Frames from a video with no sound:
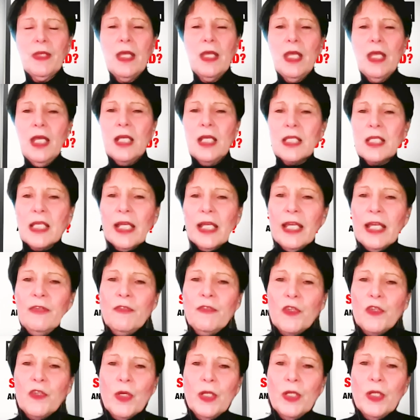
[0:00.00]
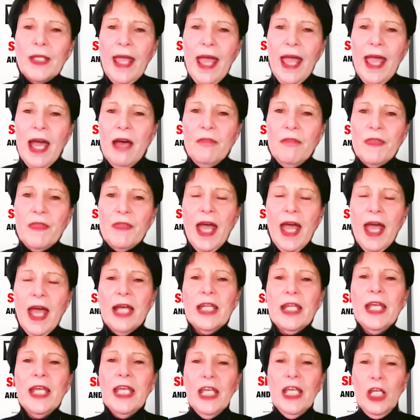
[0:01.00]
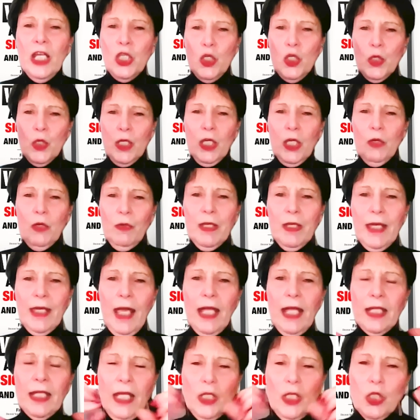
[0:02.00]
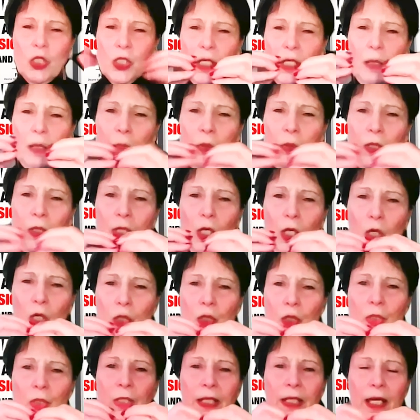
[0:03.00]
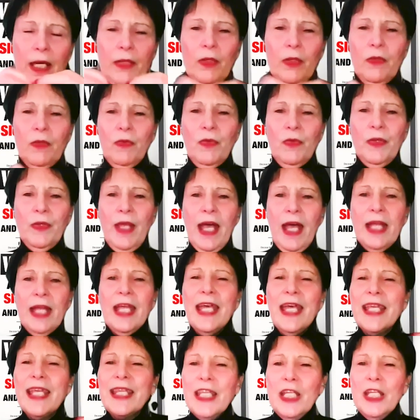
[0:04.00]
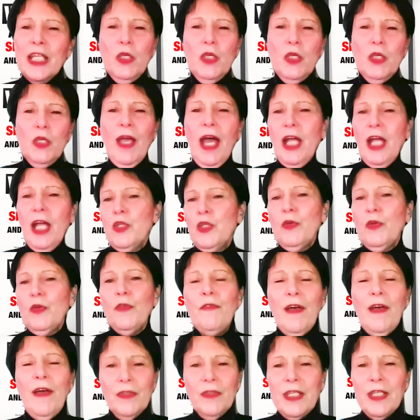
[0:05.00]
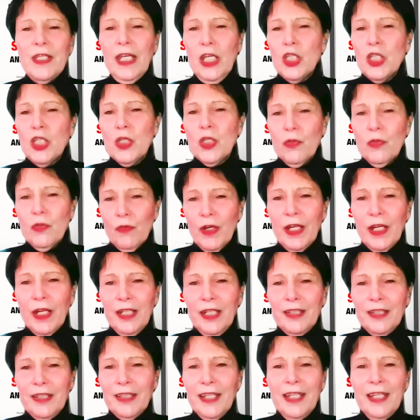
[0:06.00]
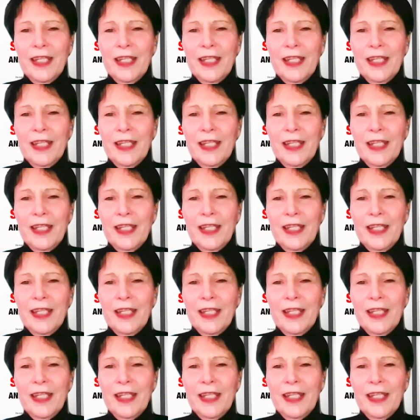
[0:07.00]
It's like, if you can have that and you can regain it, you start putting the glue together for that, then you've got your foundation, right?